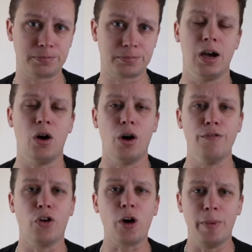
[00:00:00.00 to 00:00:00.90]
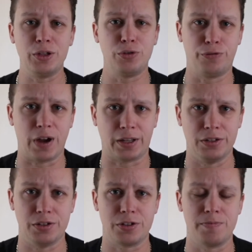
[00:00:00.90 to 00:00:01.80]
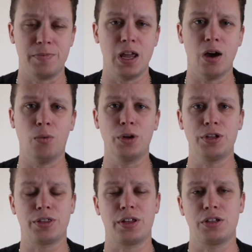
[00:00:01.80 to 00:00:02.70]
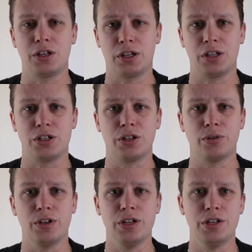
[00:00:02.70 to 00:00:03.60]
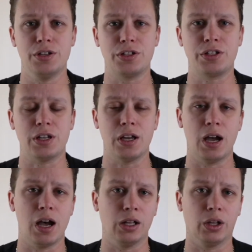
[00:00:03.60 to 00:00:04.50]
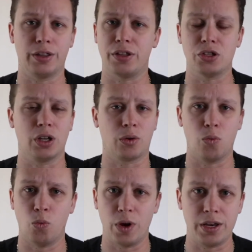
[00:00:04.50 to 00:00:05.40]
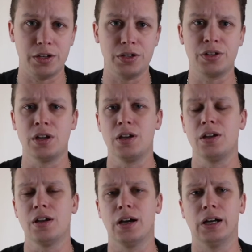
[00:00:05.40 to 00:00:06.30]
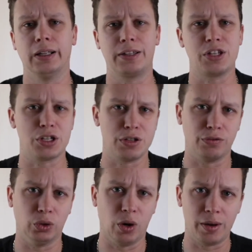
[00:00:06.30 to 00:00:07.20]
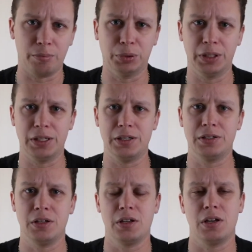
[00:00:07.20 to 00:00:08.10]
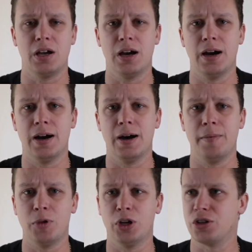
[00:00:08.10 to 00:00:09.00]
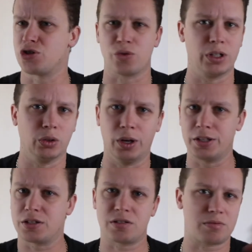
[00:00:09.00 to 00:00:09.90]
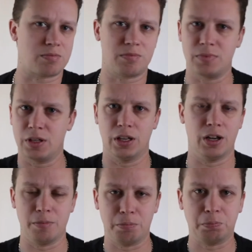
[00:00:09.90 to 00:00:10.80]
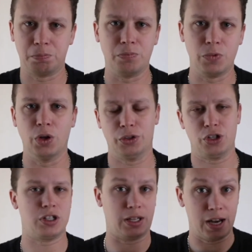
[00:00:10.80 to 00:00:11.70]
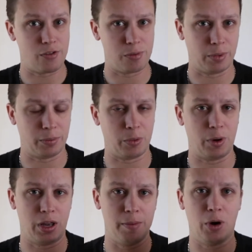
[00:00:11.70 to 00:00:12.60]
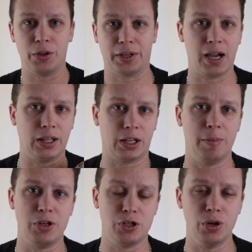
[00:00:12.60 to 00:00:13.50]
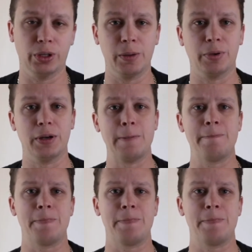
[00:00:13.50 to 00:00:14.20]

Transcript: Now, environmental factors. Now, things you got to consider is like things like wind, excessive light bleed, street lights, not just sticking out from behind the car like I mentioned earlier, but